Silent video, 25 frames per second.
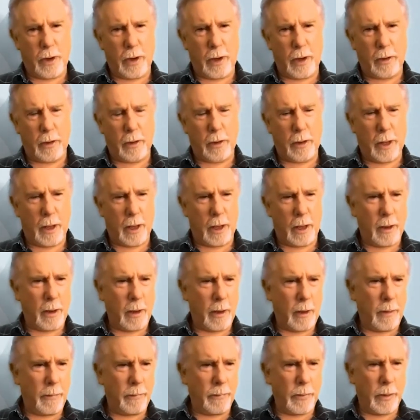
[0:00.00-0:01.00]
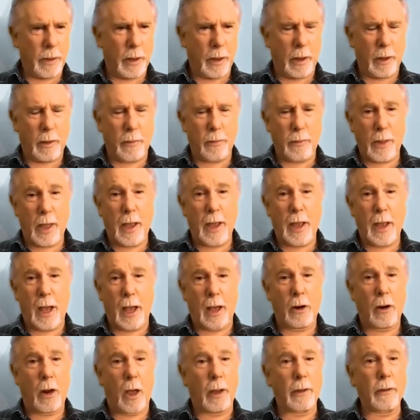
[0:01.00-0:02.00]
and they
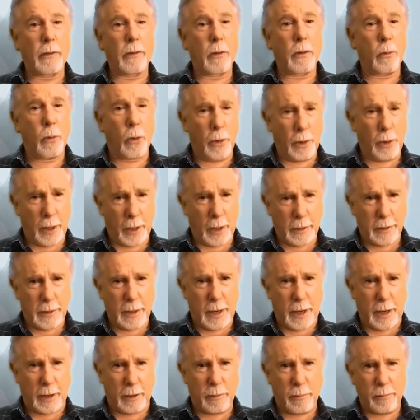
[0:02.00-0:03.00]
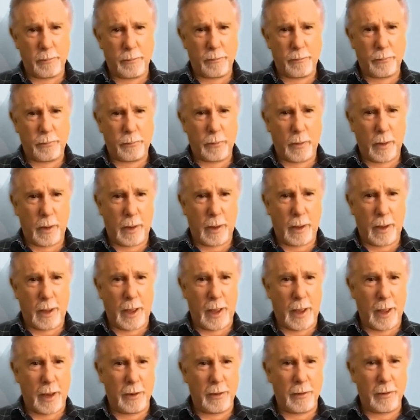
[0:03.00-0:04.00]
are like the Walking Dead.
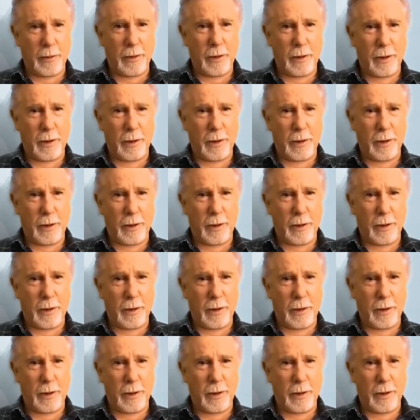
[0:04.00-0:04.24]
And